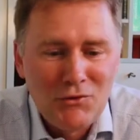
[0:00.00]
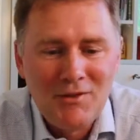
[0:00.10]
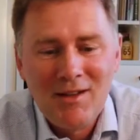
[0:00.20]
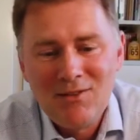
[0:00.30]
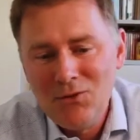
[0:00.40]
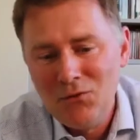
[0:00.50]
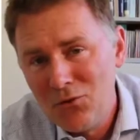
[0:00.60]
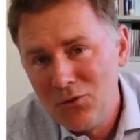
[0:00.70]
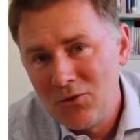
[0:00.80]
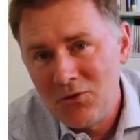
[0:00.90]
gets you
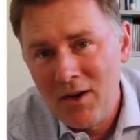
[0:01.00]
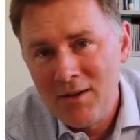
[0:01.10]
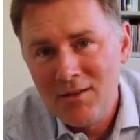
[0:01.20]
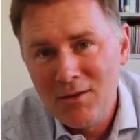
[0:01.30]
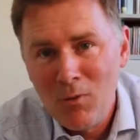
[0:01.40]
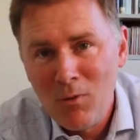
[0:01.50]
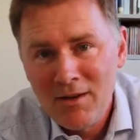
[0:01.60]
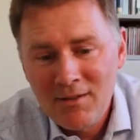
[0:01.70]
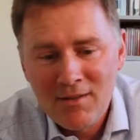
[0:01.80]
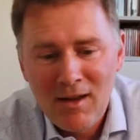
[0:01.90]
full credit in
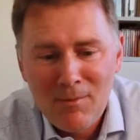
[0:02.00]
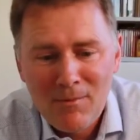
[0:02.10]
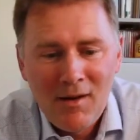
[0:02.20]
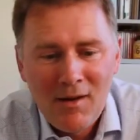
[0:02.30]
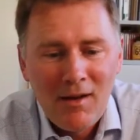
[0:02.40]
one exam